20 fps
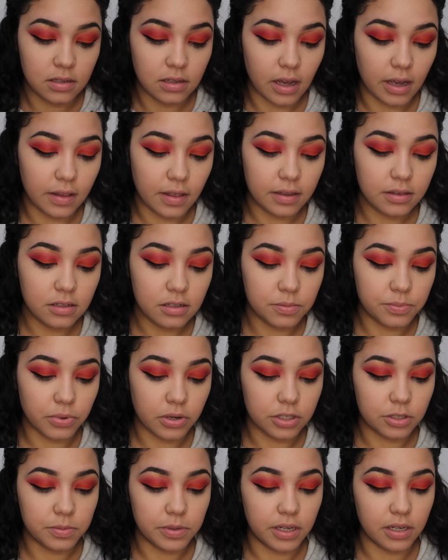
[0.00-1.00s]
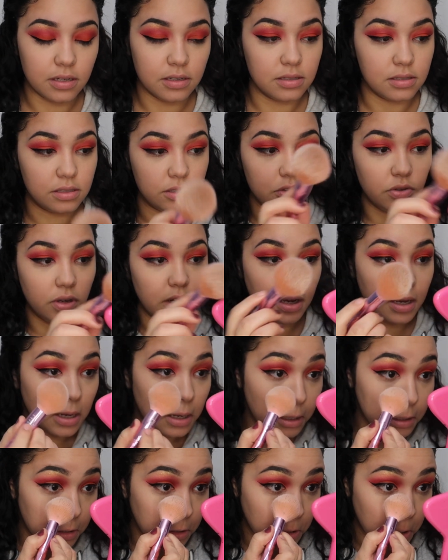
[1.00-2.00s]
I like this brush because you can
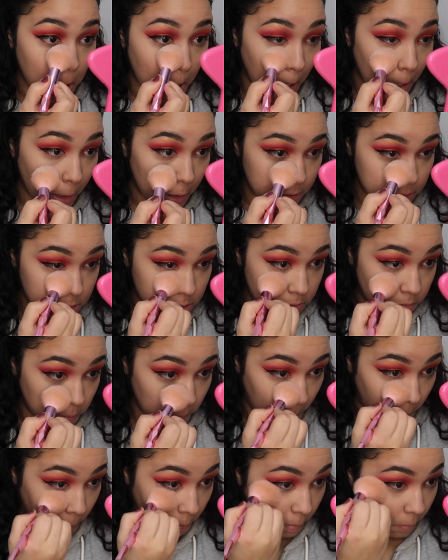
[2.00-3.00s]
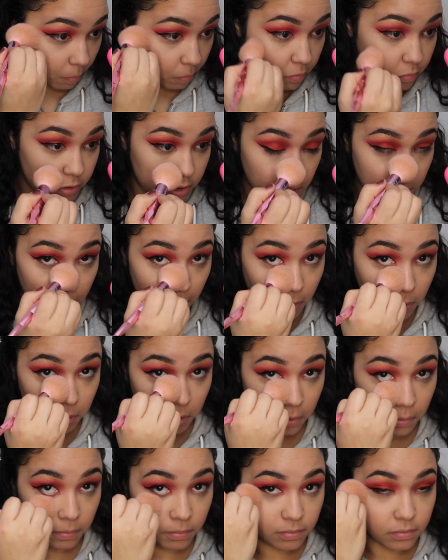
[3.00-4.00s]
get under your eyes with the
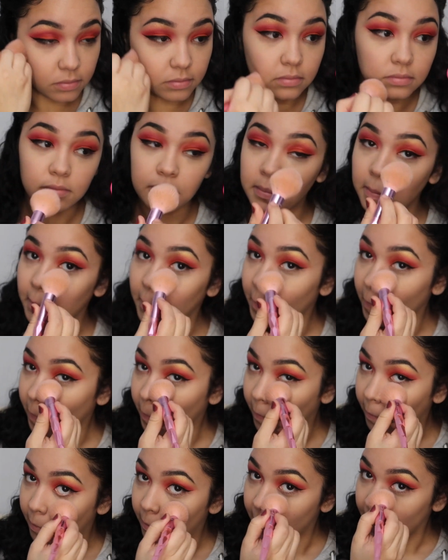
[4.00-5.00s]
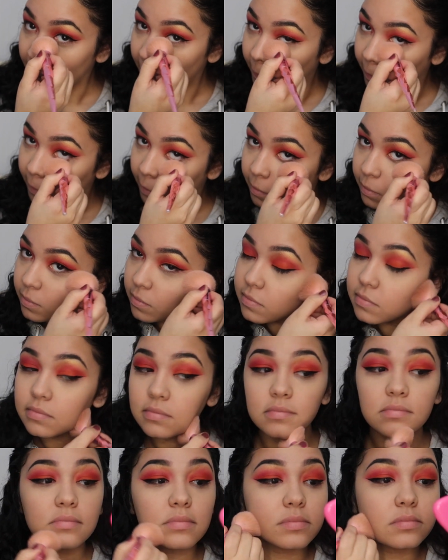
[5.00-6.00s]
powder
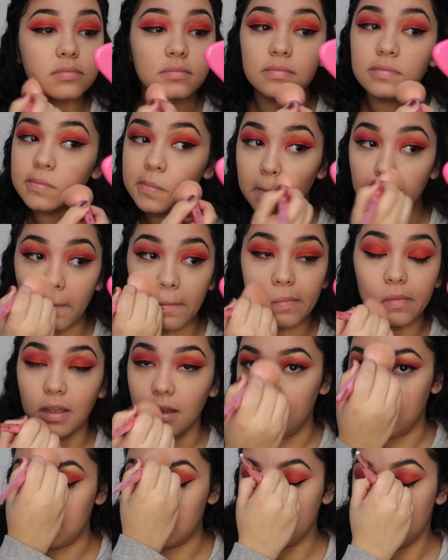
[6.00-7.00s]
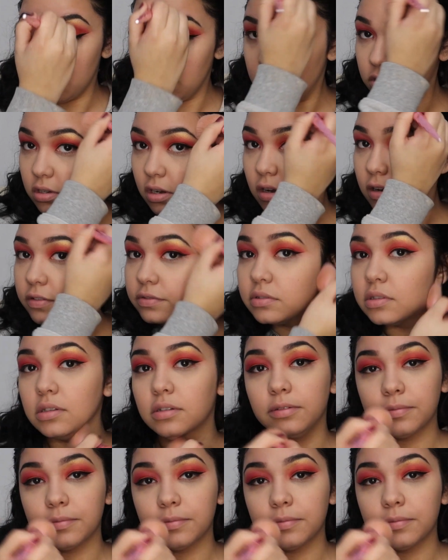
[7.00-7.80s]
and it's so soft.